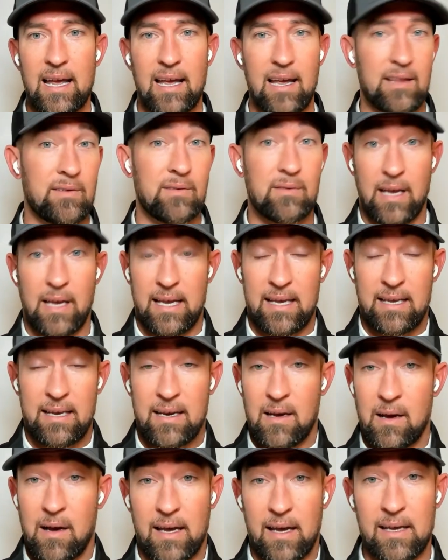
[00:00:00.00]
and
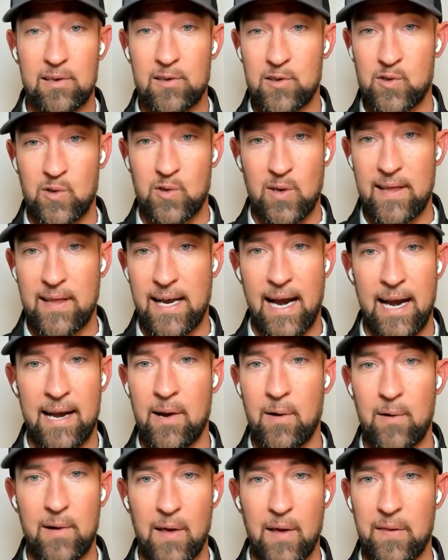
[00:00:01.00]
in an industry that I
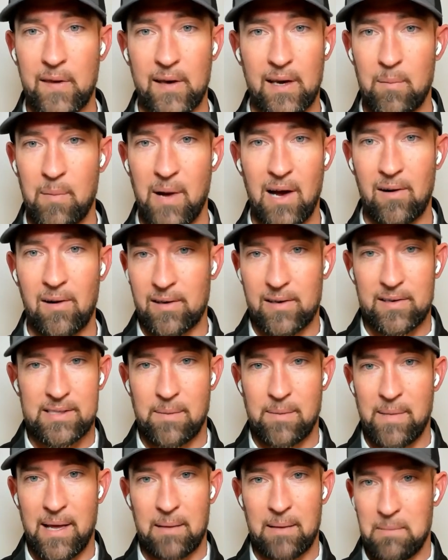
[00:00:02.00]
know nothing about, because
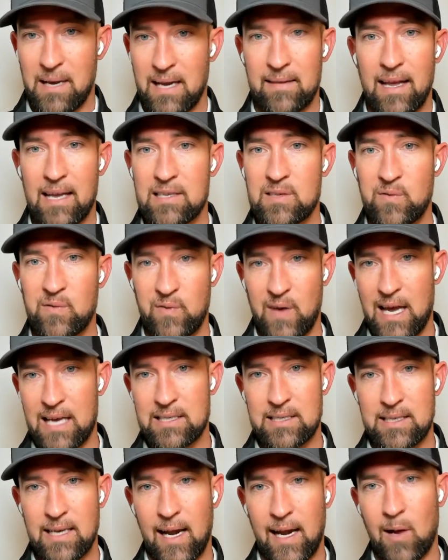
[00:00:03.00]
I'm like, man, that's
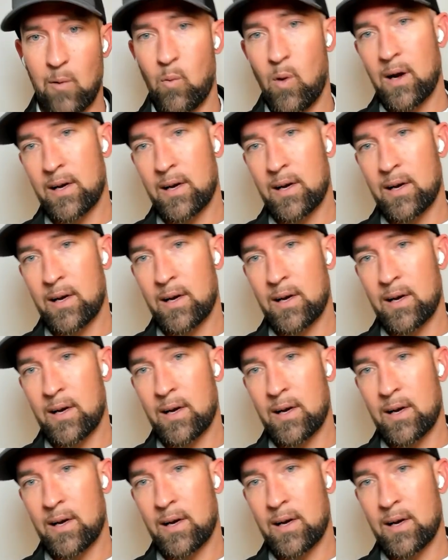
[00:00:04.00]
fascinating.